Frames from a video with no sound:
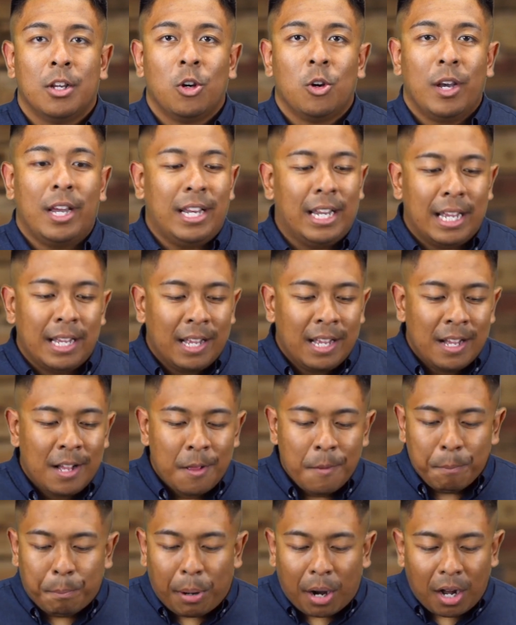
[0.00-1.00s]
It,
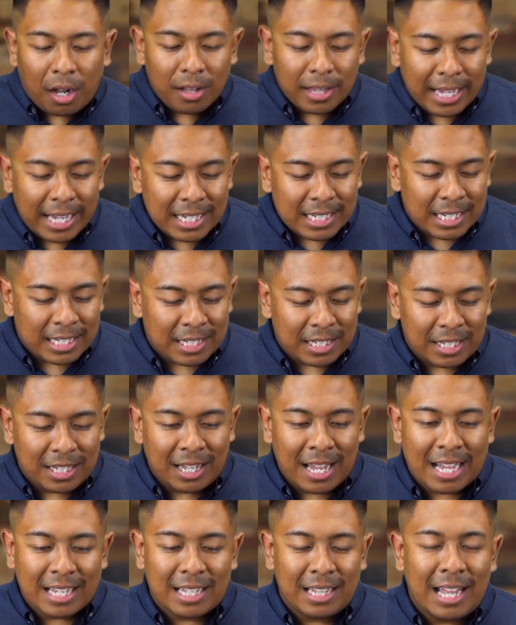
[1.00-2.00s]
Paul isn't
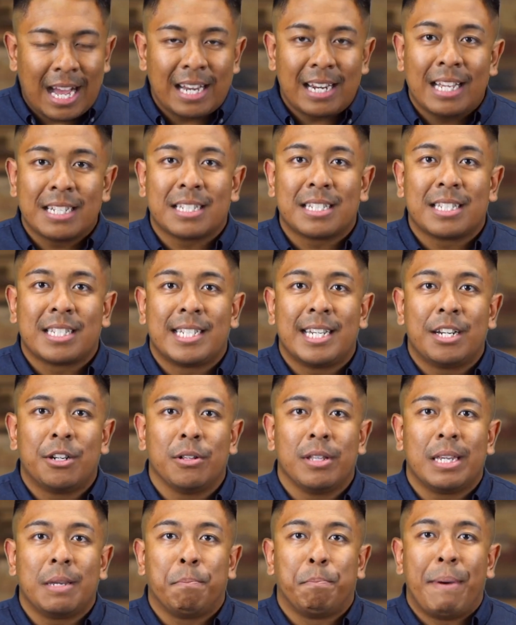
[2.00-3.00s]
not, not
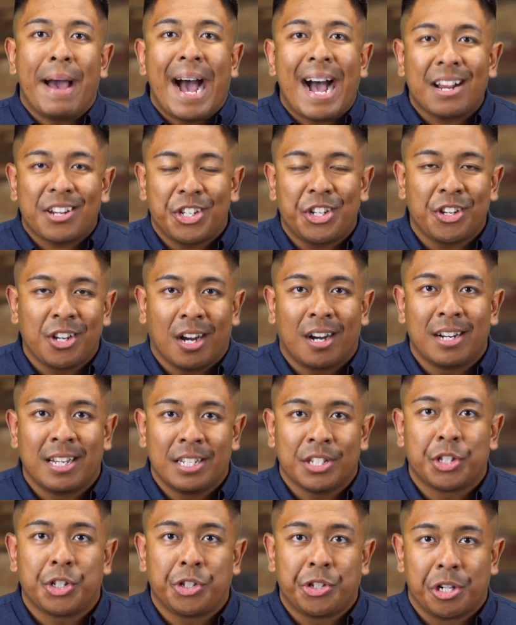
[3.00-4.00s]
necessarily bashing on
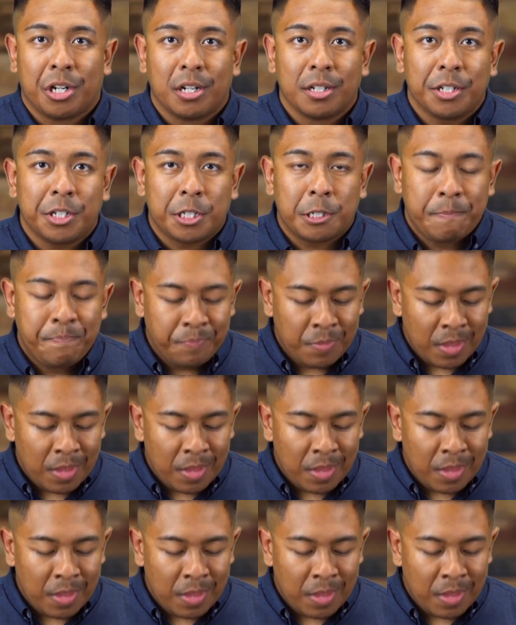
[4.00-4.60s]
his church.